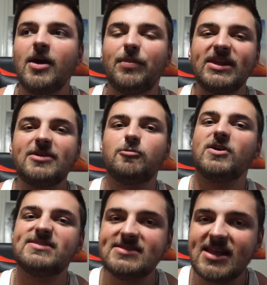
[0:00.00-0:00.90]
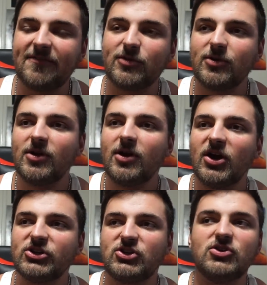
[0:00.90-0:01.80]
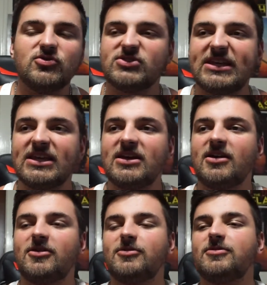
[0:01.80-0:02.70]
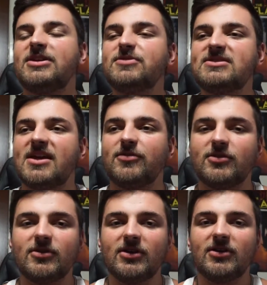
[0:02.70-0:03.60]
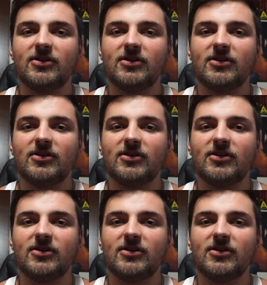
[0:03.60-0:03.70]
but he was never accused. Like, or he was never,